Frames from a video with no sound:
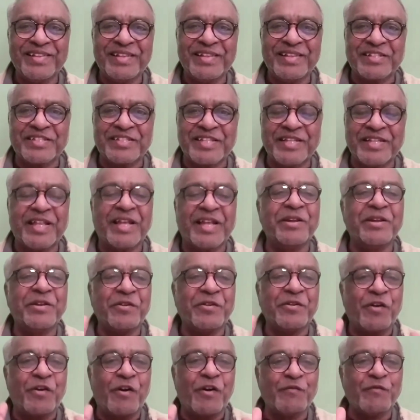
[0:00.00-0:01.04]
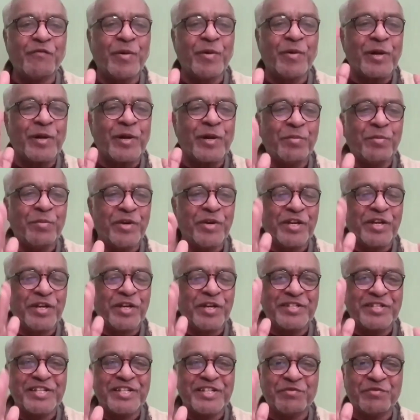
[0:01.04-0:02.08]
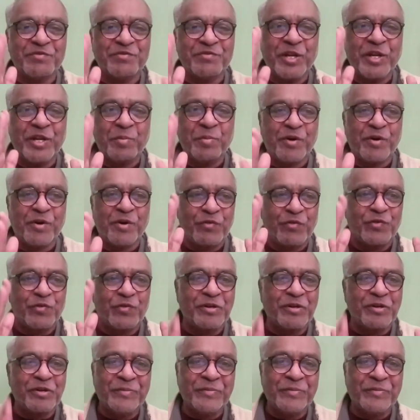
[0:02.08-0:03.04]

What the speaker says: they're saying that non-verbal communication is very powerful.